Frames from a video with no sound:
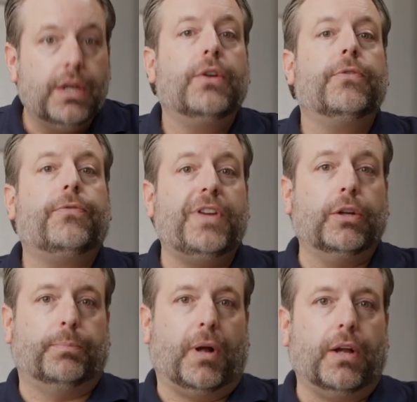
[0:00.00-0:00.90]

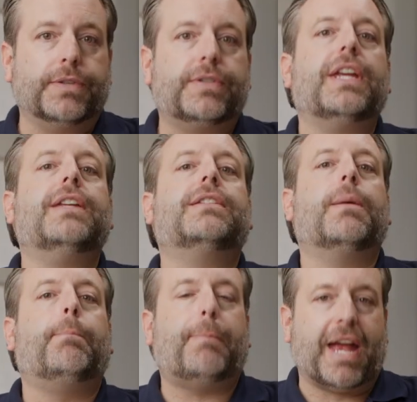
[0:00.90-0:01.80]
FieldPulse is
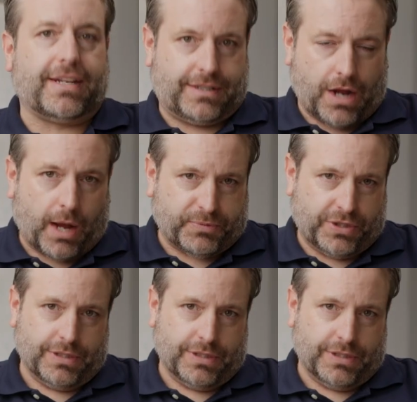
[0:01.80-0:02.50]
the best option.